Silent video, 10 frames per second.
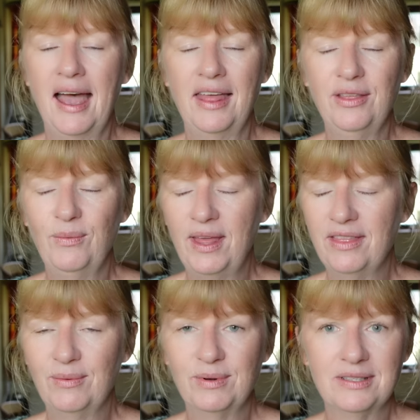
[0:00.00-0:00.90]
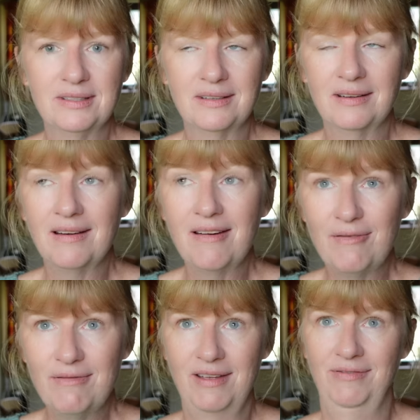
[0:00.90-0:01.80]
and the weather was
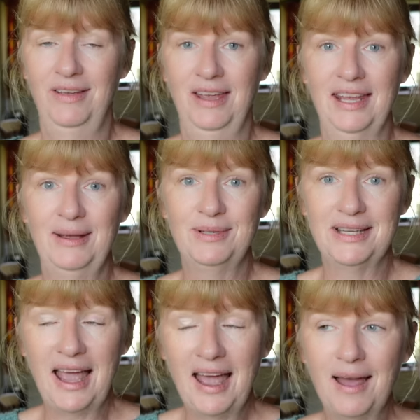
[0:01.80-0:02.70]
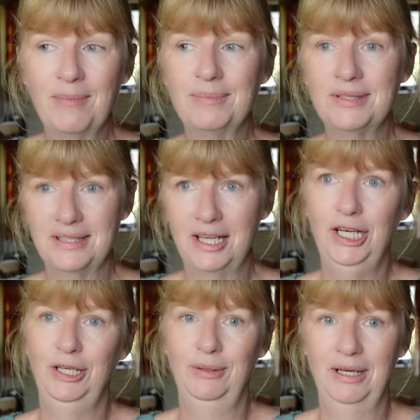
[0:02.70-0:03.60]
horrific. It was
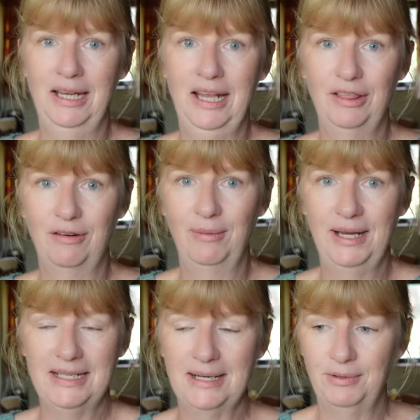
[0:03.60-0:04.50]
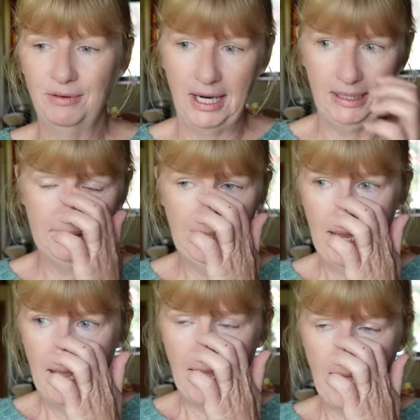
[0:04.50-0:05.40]
absolutely throwing it down with the rain,
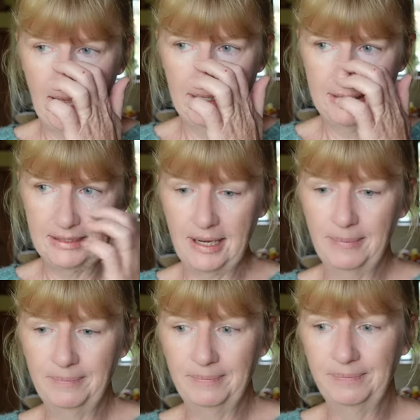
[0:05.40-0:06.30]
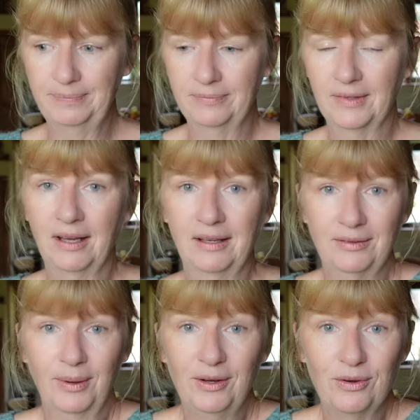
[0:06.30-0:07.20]
and
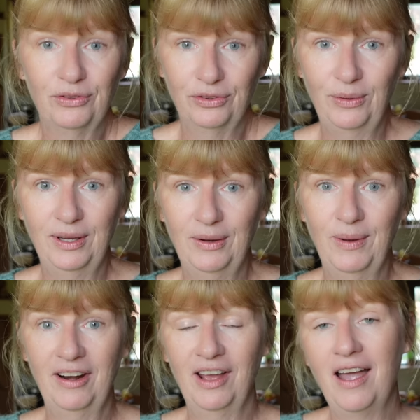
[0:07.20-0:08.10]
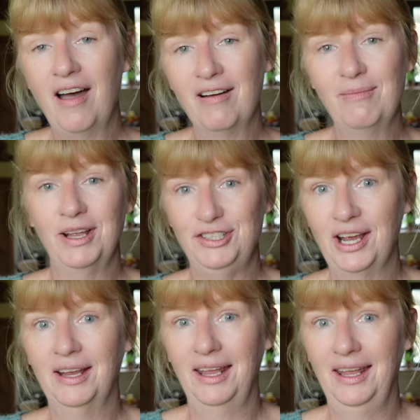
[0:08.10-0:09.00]
so I got soaking wet and I hung my
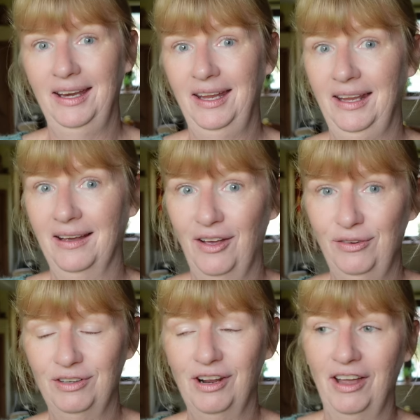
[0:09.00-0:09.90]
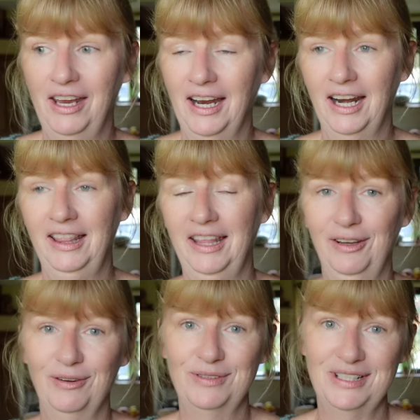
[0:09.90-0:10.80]
jacket in here overnight, and I
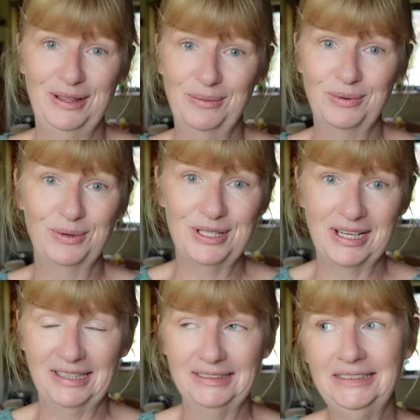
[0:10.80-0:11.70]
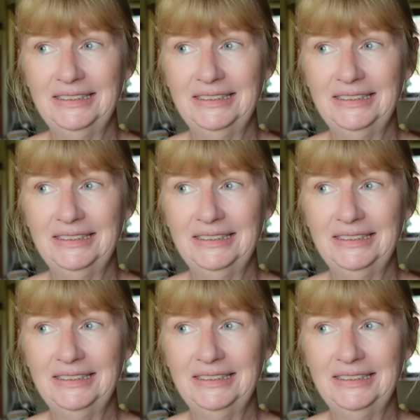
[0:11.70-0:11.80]
think obviously the water